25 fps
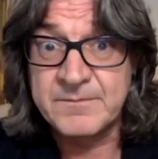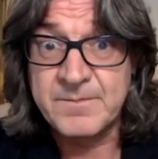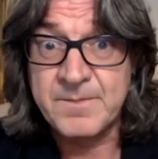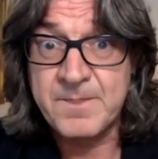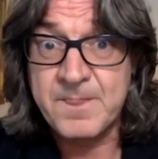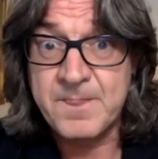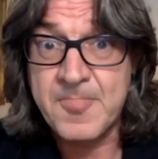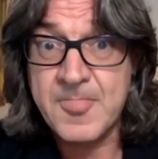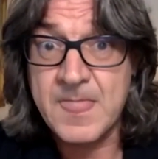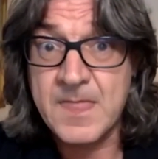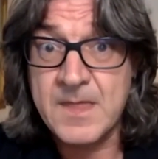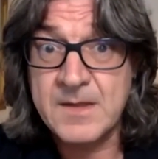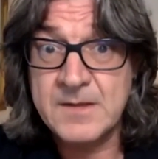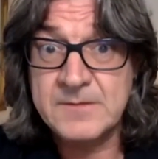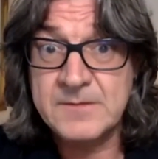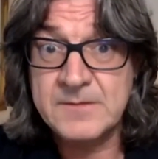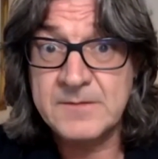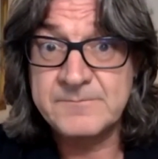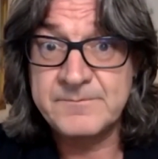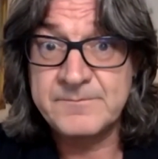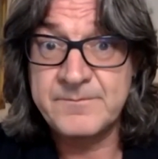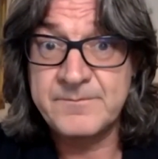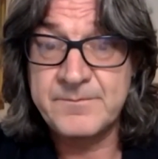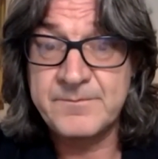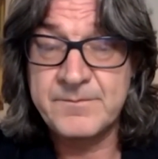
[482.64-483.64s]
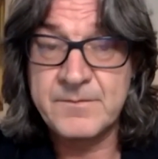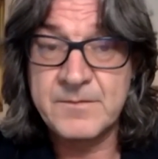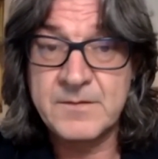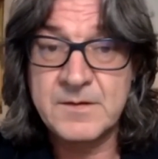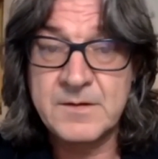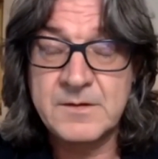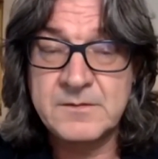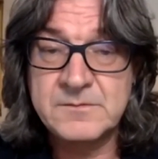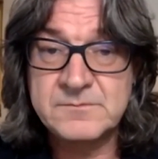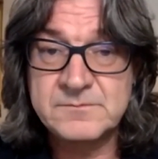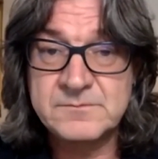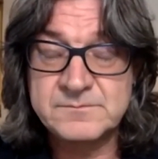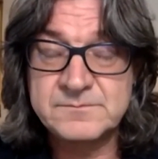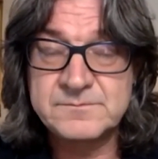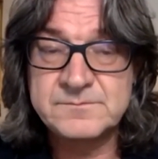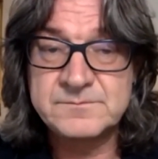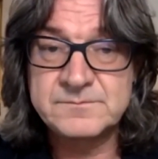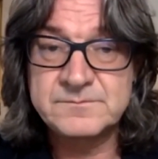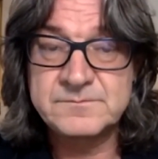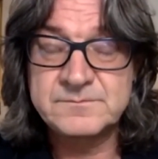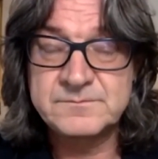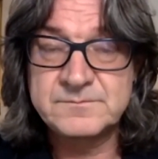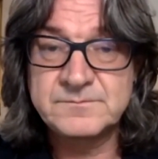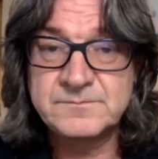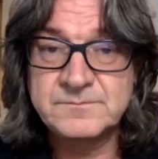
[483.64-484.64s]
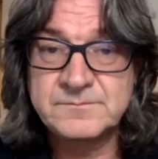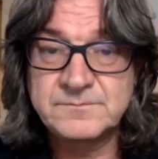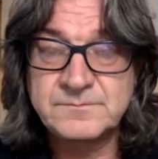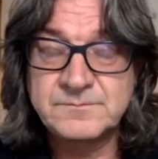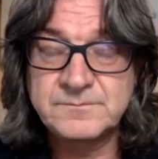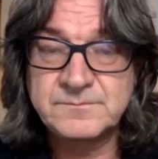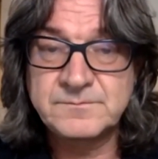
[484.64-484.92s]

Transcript: Yeah, it's all set up very nicely for next year.